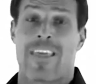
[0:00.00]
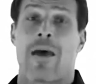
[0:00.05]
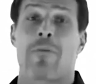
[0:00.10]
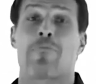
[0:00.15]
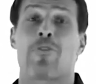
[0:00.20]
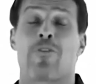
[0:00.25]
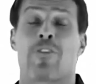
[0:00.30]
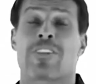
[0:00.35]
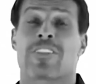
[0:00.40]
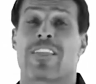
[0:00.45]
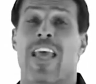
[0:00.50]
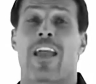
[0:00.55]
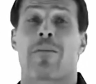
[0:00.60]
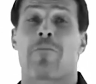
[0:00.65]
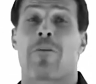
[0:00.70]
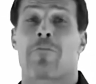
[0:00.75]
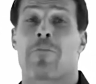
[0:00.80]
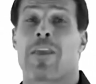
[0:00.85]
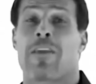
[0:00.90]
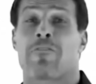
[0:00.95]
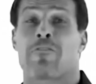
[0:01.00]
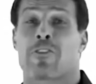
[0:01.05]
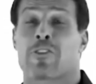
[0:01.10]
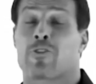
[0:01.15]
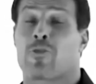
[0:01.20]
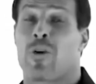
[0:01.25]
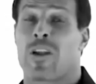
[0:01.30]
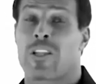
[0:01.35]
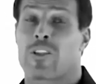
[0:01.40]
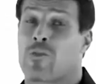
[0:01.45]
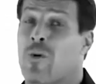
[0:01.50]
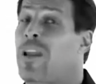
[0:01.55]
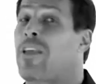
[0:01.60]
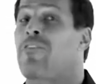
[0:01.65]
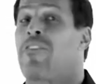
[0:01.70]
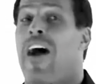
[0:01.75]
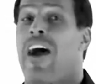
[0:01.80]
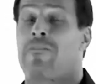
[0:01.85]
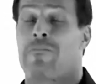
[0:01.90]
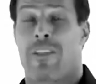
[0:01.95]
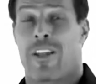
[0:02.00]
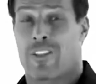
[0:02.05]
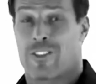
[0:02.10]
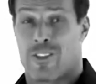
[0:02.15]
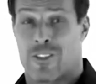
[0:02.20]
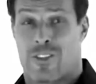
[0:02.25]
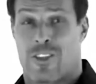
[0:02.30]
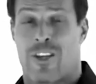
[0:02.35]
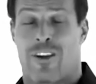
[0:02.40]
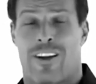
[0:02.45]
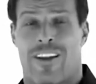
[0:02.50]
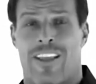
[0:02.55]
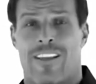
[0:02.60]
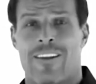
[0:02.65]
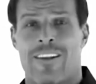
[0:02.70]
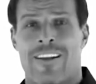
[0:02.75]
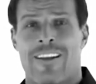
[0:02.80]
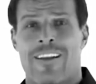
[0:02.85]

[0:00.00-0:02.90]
that moving segment being for 20, 25 minutes or 30.